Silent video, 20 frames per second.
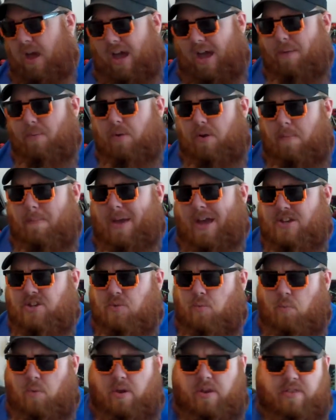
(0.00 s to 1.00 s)
I would
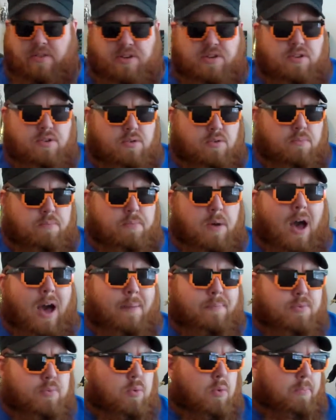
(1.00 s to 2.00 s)
imagine one of the two
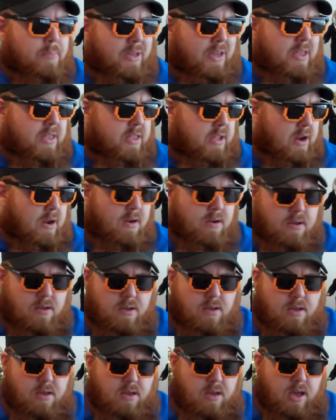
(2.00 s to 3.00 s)
pops will be in there,
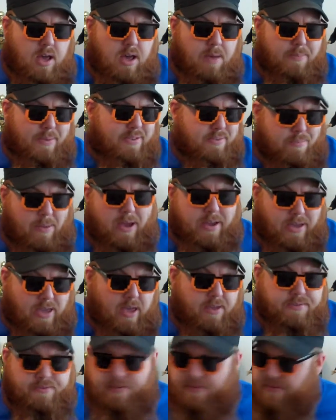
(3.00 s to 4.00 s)
is my guess.